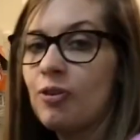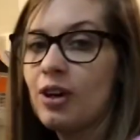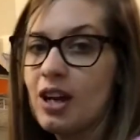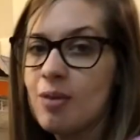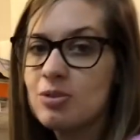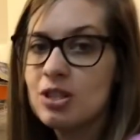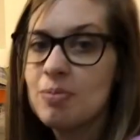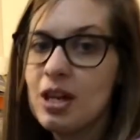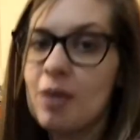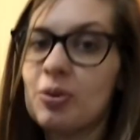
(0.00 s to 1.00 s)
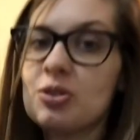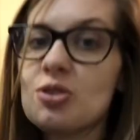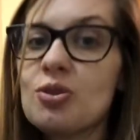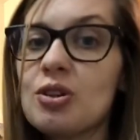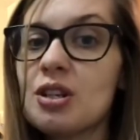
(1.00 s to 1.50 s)
for him to be able
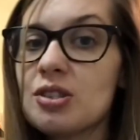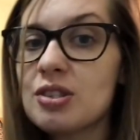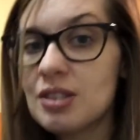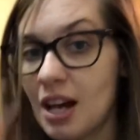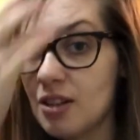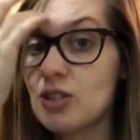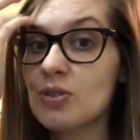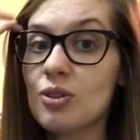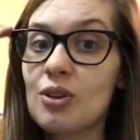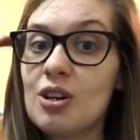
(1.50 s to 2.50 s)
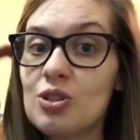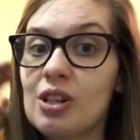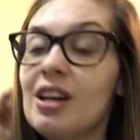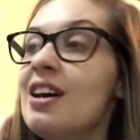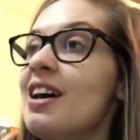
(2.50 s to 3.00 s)
to learn how to do his own
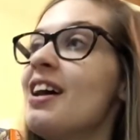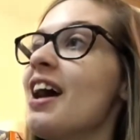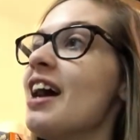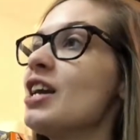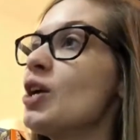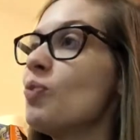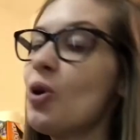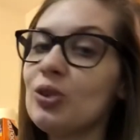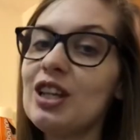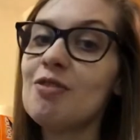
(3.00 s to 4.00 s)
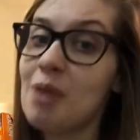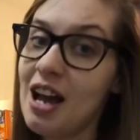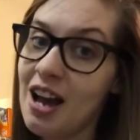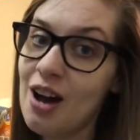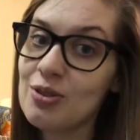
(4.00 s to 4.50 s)
laundry, and he won't leave my
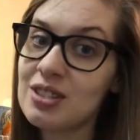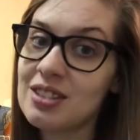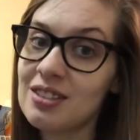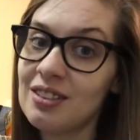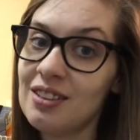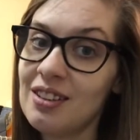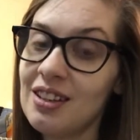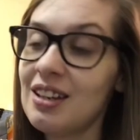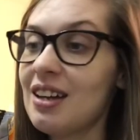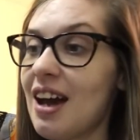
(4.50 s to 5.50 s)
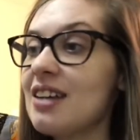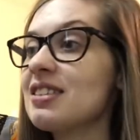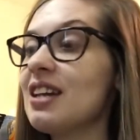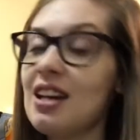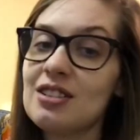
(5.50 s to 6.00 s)
house as
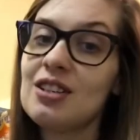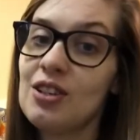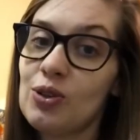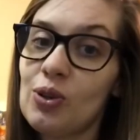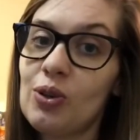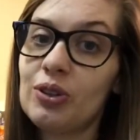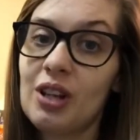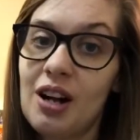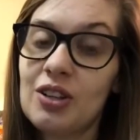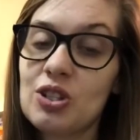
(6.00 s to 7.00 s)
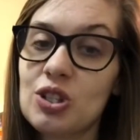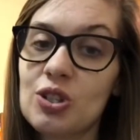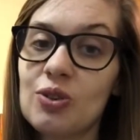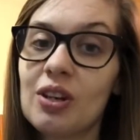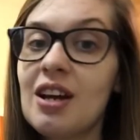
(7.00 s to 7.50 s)
an 18-year-old college
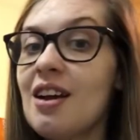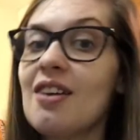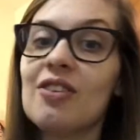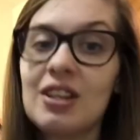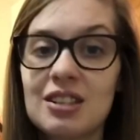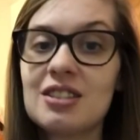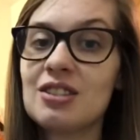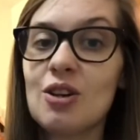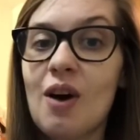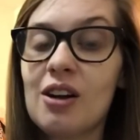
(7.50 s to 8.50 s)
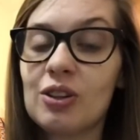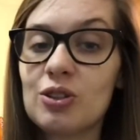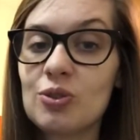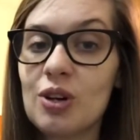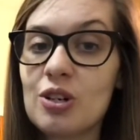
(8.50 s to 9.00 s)
student that doesn't know how to
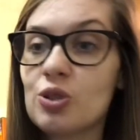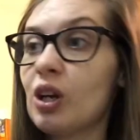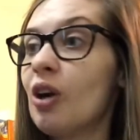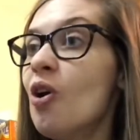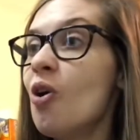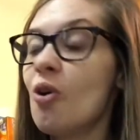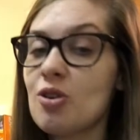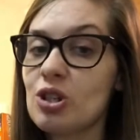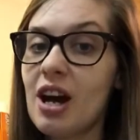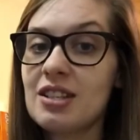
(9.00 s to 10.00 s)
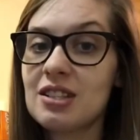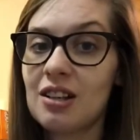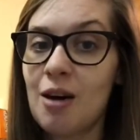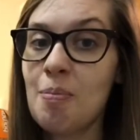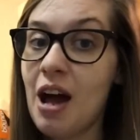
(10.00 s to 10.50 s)
do laundry or tries to
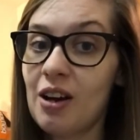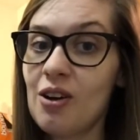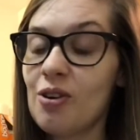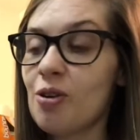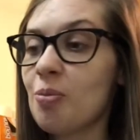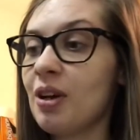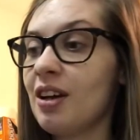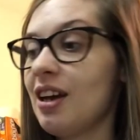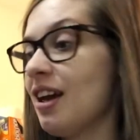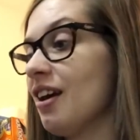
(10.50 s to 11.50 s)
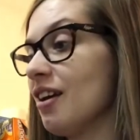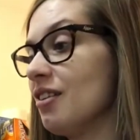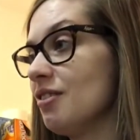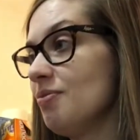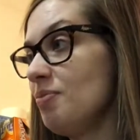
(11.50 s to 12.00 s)
come back home
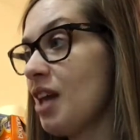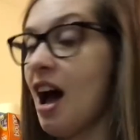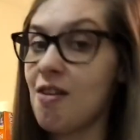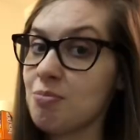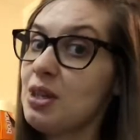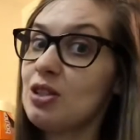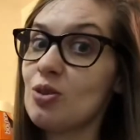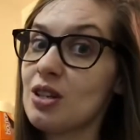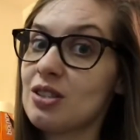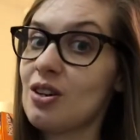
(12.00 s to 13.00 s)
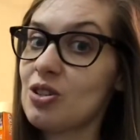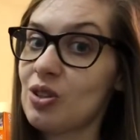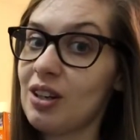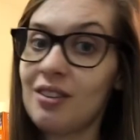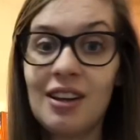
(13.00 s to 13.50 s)
and have me do his
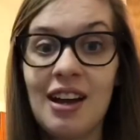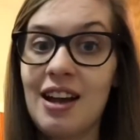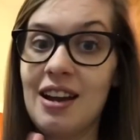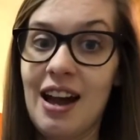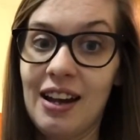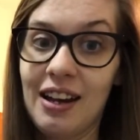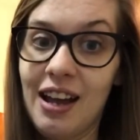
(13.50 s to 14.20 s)
laundry. Not gonna